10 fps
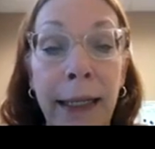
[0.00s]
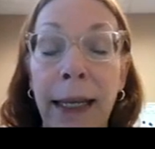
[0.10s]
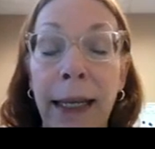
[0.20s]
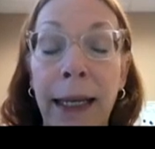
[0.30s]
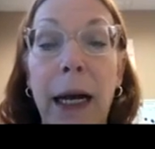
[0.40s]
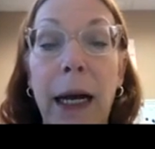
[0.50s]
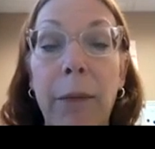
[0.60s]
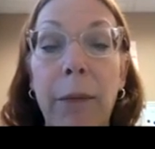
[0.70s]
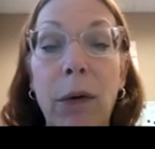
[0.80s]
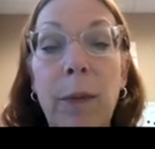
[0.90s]
which
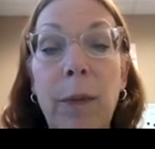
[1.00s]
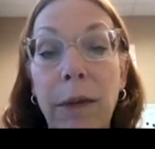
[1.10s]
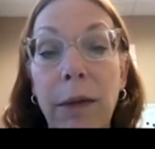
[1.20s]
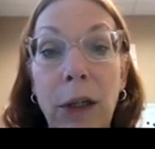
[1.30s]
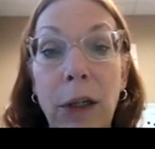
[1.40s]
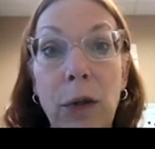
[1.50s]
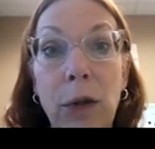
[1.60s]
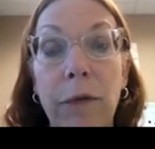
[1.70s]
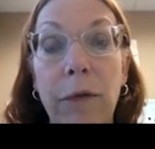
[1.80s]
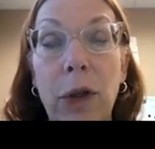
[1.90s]
means if you didn't use it for
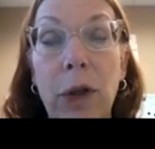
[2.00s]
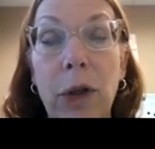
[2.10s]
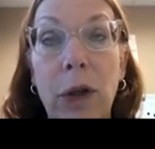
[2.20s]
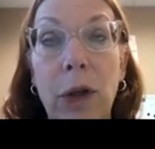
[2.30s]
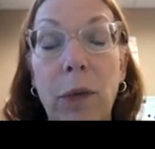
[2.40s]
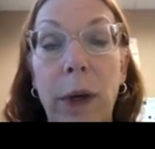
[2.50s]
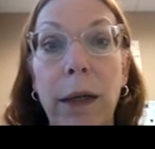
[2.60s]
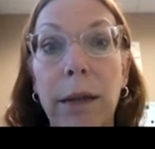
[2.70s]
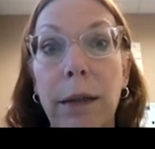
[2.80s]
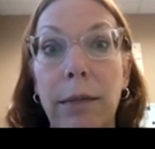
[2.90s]
2 weeks,
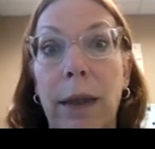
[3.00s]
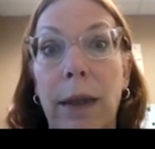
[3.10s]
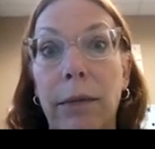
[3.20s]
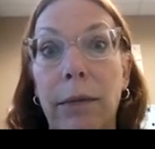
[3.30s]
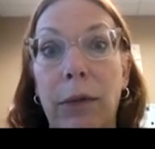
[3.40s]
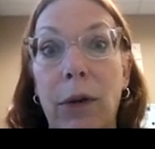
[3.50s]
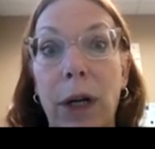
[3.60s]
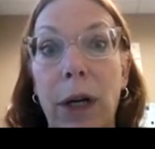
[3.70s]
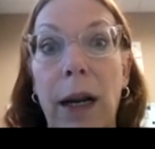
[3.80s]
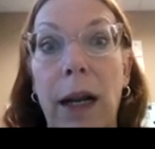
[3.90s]
that 30 days would
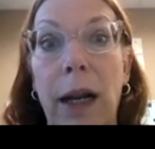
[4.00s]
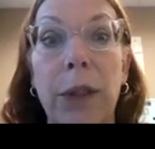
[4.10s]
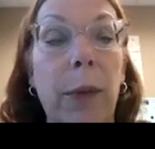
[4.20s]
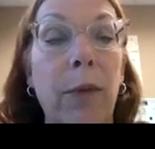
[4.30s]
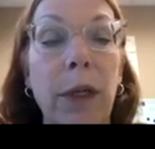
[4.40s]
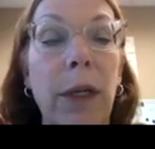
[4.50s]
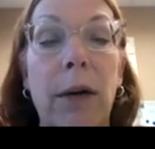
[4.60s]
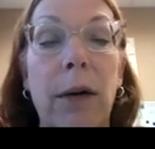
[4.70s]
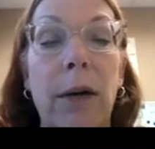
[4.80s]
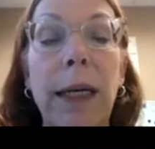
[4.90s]
start again when you did. All
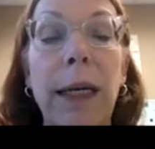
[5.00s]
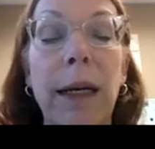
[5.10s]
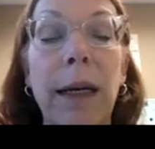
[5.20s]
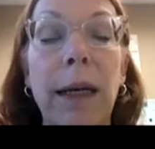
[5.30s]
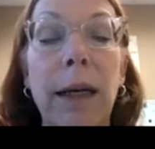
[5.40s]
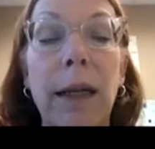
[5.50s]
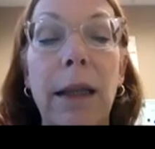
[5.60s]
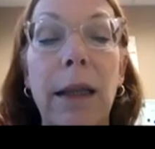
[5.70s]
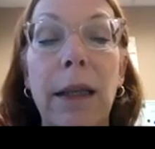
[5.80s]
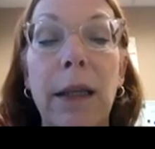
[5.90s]
right, let me get into this
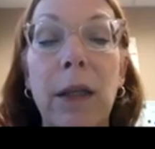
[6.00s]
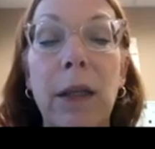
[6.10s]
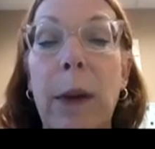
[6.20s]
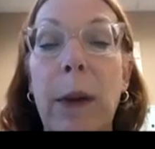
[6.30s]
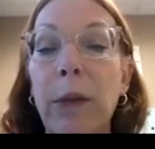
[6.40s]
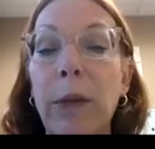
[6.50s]
buyer's presentation.